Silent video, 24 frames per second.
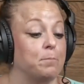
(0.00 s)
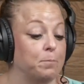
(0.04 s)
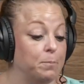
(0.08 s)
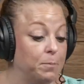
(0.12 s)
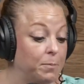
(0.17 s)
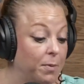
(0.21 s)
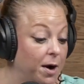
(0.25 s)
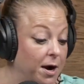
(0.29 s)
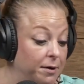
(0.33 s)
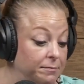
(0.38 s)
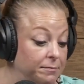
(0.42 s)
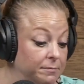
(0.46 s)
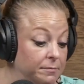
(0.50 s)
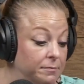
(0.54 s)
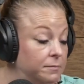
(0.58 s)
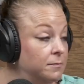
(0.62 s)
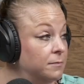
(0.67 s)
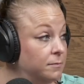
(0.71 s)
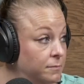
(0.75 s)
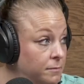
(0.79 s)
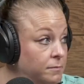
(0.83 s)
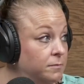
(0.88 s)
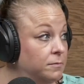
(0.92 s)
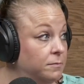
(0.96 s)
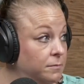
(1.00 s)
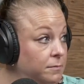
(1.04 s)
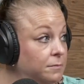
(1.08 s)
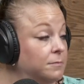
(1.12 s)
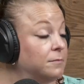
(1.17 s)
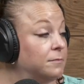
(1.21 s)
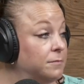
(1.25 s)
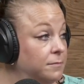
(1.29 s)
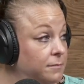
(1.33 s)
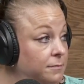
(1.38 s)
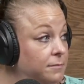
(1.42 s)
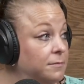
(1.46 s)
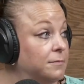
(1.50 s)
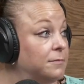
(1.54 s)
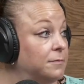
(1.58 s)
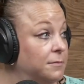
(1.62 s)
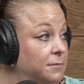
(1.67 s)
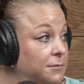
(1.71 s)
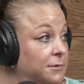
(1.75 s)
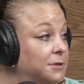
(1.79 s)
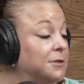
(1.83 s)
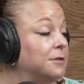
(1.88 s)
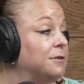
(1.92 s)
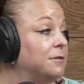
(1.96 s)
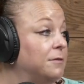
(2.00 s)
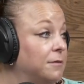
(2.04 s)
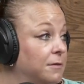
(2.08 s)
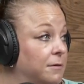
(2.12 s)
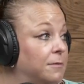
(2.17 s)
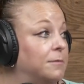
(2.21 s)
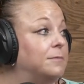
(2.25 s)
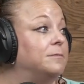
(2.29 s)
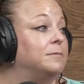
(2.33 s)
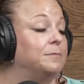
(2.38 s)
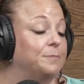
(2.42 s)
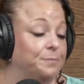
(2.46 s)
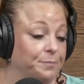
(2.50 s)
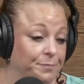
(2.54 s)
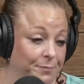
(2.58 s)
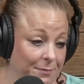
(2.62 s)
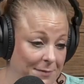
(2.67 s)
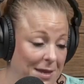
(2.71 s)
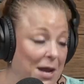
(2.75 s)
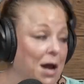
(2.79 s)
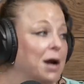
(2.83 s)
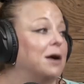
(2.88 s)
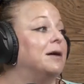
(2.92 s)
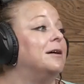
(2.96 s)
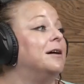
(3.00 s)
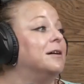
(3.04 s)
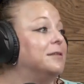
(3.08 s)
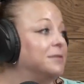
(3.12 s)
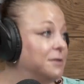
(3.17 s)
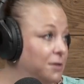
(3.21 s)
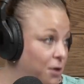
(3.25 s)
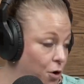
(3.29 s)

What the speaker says: We're done. We've met our limit on our quota on these things.